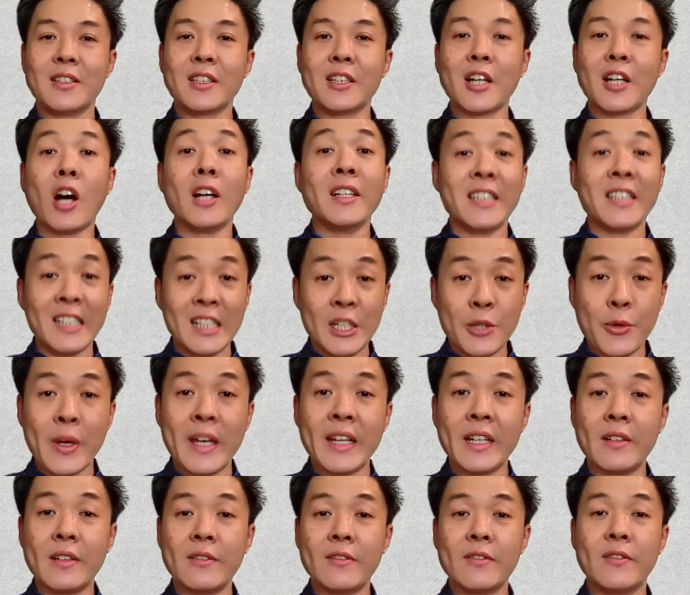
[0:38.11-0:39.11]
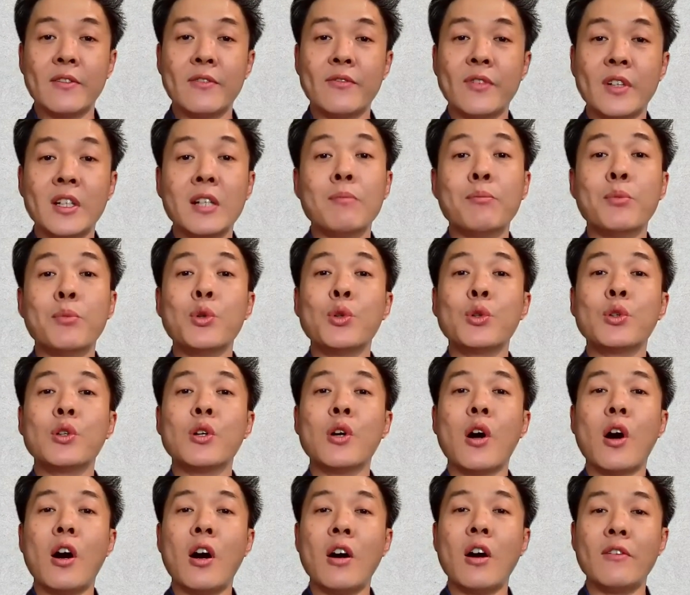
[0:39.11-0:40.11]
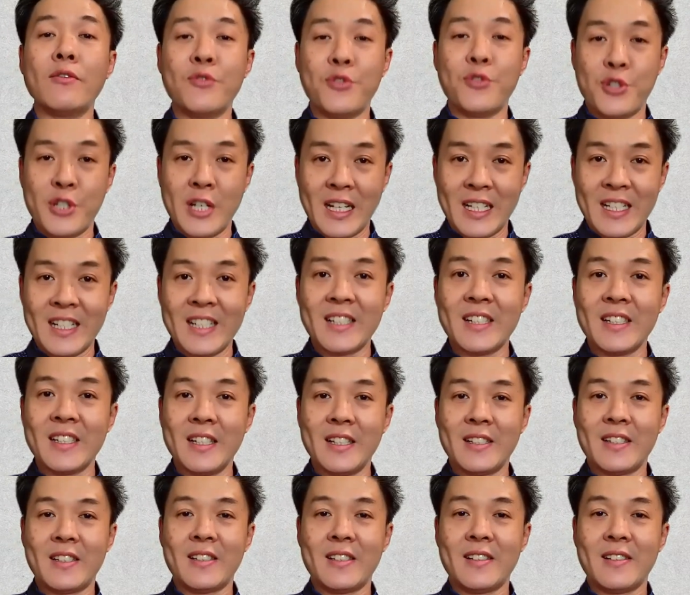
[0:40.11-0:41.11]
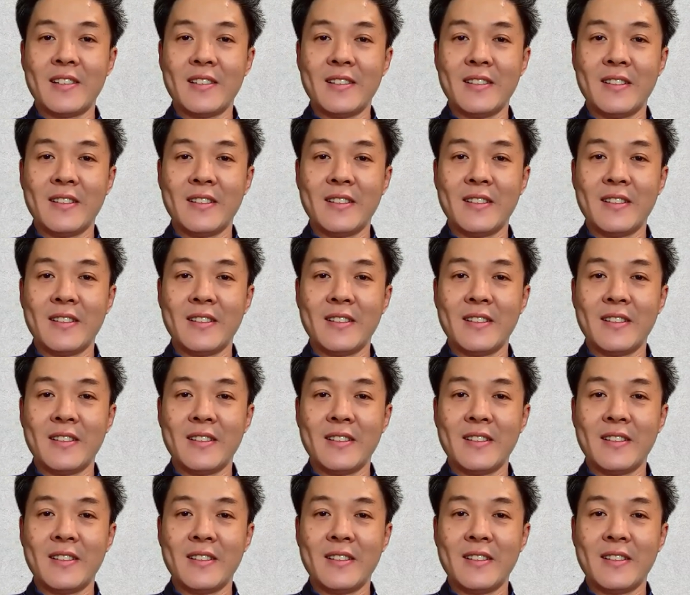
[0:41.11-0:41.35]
continuing from the book of Genesis.